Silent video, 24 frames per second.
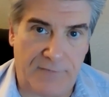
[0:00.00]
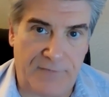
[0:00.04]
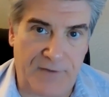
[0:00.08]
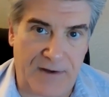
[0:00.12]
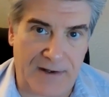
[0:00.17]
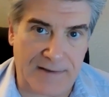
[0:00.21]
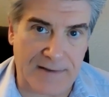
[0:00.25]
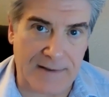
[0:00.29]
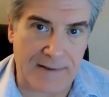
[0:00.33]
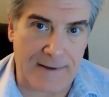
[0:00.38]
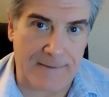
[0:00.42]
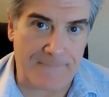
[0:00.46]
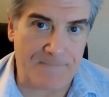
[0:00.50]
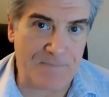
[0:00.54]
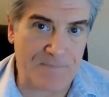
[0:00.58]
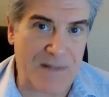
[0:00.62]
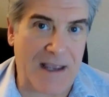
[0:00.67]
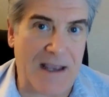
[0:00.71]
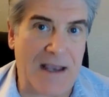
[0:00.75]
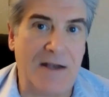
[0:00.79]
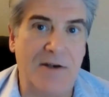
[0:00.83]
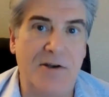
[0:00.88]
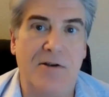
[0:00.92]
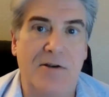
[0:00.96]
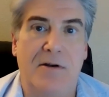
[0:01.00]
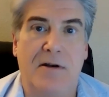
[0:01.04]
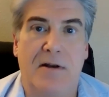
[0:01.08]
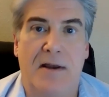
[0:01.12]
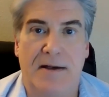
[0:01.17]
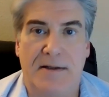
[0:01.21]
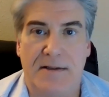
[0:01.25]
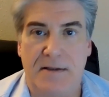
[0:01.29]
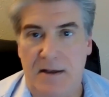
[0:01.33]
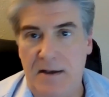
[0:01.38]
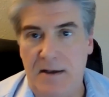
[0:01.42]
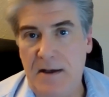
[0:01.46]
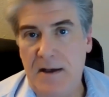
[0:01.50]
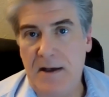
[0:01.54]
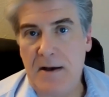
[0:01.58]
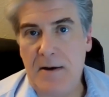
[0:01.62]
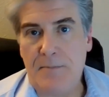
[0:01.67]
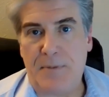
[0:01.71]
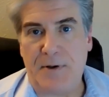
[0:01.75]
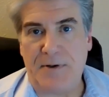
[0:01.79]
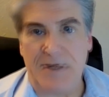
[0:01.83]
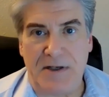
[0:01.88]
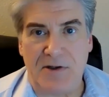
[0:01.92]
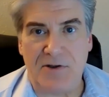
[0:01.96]
are affecting it, and you'd like to
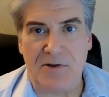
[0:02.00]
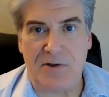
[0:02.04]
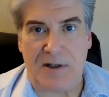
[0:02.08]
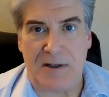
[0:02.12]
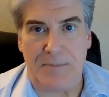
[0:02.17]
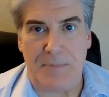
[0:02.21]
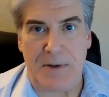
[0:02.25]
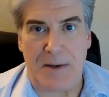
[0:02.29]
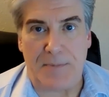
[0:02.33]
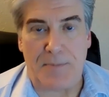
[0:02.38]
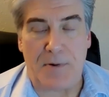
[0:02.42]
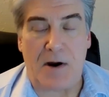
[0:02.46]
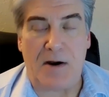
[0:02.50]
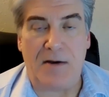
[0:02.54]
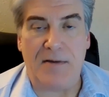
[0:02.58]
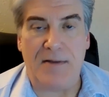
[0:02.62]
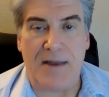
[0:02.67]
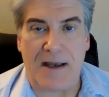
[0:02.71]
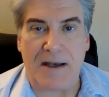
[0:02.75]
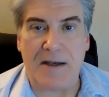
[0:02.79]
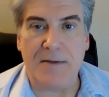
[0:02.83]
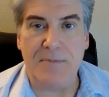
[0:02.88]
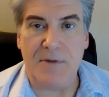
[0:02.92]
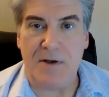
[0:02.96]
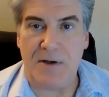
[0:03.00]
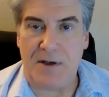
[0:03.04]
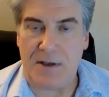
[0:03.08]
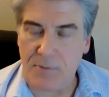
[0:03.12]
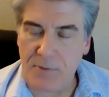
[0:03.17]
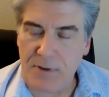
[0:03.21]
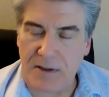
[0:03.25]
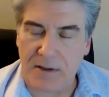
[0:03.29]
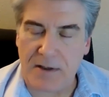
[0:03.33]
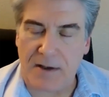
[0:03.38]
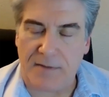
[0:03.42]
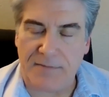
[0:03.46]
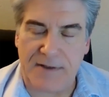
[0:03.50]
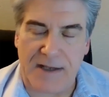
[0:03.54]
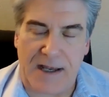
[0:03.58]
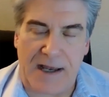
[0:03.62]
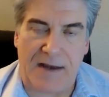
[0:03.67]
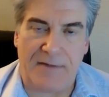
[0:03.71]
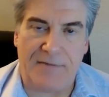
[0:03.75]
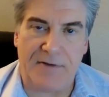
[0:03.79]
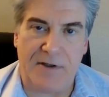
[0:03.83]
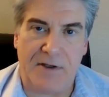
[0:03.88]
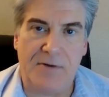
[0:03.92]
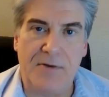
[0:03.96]
potentially be a part of that community, we'd love to
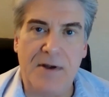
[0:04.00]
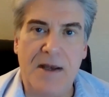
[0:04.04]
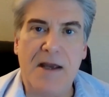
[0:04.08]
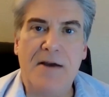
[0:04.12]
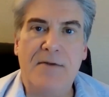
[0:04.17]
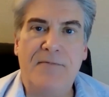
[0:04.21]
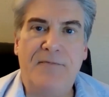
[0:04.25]
have you.